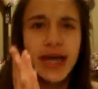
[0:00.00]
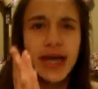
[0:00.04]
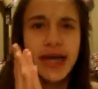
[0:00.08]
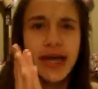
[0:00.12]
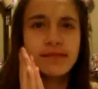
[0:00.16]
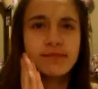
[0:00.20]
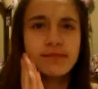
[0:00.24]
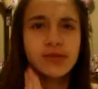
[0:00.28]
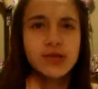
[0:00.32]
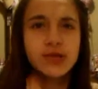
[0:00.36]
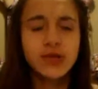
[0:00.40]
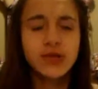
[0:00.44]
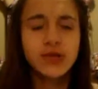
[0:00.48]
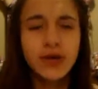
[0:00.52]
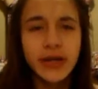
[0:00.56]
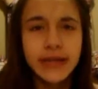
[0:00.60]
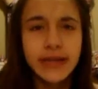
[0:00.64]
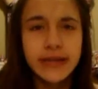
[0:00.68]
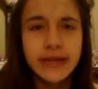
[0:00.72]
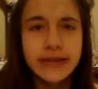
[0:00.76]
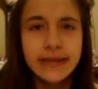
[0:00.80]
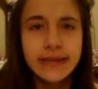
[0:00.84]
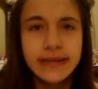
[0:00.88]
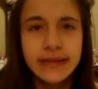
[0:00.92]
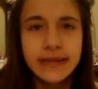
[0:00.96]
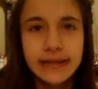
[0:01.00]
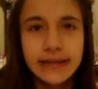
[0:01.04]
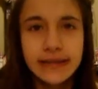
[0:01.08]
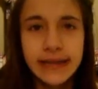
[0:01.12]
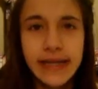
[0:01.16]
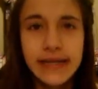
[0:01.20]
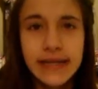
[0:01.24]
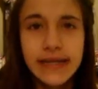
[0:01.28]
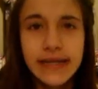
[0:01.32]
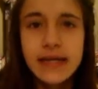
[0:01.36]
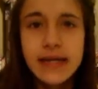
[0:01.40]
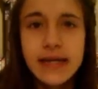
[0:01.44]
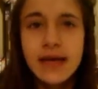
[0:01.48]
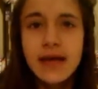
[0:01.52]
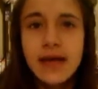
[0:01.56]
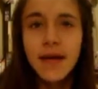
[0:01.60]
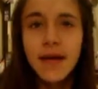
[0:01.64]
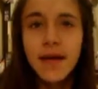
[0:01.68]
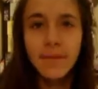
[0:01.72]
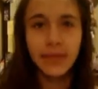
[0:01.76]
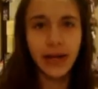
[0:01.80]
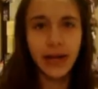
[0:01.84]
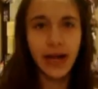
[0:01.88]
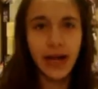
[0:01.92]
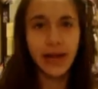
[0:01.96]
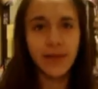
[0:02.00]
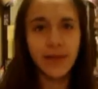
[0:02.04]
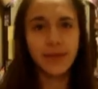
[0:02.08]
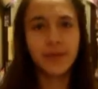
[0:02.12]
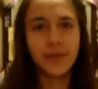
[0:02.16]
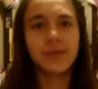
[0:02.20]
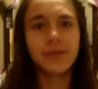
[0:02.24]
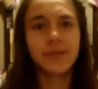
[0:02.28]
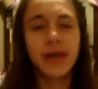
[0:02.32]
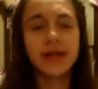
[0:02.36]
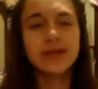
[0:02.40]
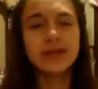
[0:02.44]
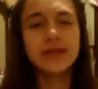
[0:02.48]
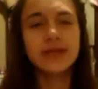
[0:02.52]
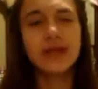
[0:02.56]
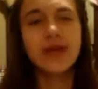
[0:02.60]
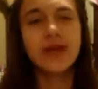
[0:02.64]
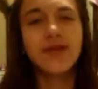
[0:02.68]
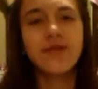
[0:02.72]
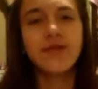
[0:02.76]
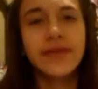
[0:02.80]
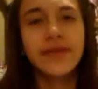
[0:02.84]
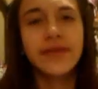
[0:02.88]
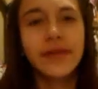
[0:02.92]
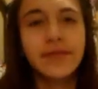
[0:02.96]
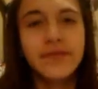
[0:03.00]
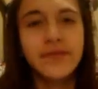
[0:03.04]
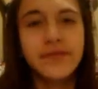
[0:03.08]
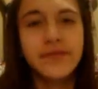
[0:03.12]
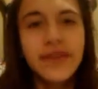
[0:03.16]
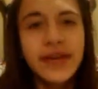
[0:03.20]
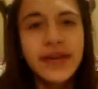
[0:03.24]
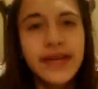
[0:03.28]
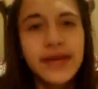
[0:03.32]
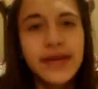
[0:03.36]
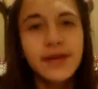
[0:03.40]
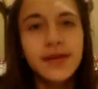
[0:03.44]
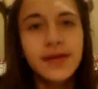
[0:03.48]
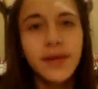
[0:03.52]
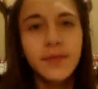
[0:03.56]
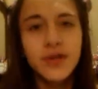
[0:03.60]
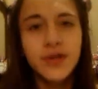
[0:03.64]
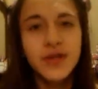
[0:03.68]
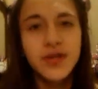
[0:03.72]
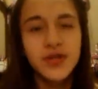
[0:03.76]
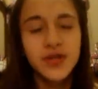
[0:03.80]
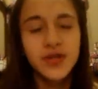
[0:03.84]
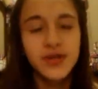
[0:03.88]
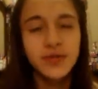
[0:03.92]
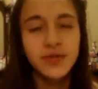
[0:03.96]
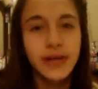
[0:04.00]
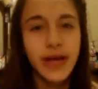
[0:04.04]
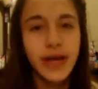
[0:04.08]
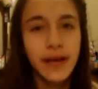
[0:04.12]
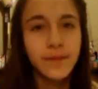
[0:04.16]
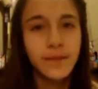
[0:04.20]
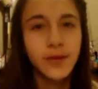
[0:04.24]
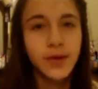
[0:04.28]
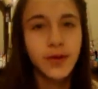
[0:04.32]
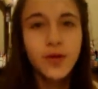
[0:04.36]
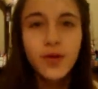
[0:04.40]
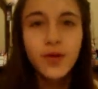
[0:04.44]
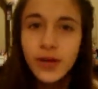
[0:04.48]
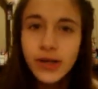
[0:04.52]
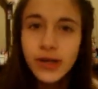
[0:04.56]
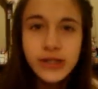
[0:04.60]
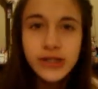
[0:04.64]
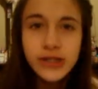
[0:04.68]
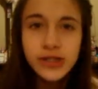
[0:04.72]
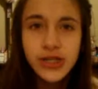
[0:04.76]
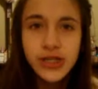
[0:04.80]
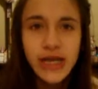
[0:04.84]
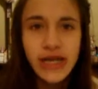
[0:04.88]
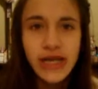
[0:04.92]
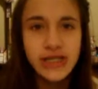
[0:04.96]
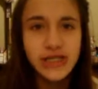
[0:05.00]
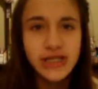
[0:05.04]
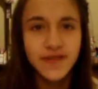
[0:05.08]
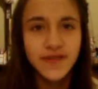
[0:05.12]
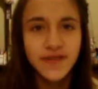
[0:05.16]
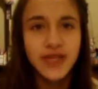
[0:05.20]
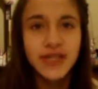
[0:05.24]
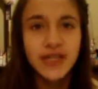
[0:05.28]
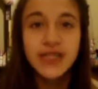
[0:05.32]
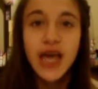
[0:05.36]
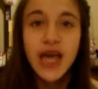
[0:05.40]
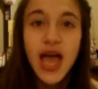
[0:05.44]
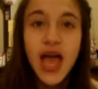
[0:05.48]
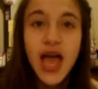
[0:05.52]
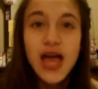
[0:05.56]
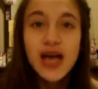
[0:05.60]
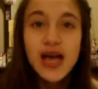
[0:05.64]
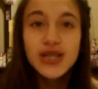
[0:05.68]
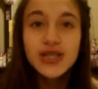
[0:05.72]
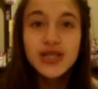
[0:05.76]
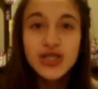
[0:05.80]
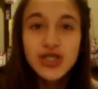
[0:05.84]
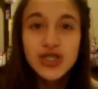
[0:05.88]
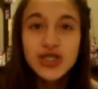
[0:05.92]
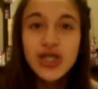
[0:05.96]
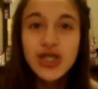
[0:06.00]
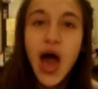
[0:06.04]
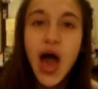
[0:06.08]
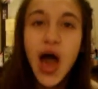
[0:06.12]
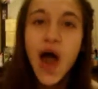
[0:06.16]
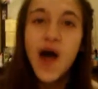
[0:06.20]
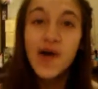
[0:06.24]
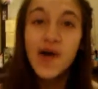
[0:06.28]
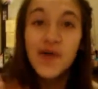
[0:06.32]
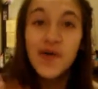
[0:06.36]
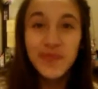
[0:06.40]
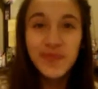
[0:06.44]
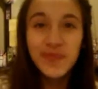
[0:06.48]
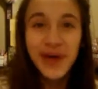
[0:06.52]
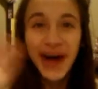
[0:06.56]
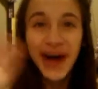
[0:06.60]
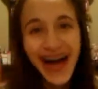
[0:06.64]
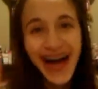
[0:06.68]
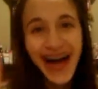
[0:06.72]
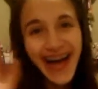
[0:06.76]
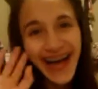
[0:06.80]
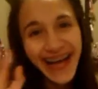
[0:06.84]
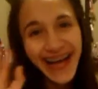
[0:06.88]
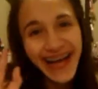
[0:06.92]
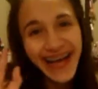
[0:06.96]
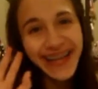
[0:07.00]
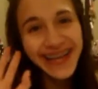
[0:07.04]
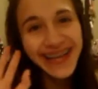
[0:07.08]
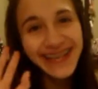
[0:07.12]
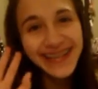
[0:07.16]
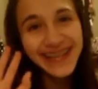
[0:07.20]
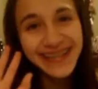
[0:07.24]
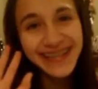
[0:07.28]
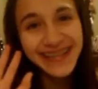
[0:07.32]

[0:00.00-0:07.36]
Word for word: I am sorry this is late, but I'm about to go film video number 2, but I'm going to change first. So bye.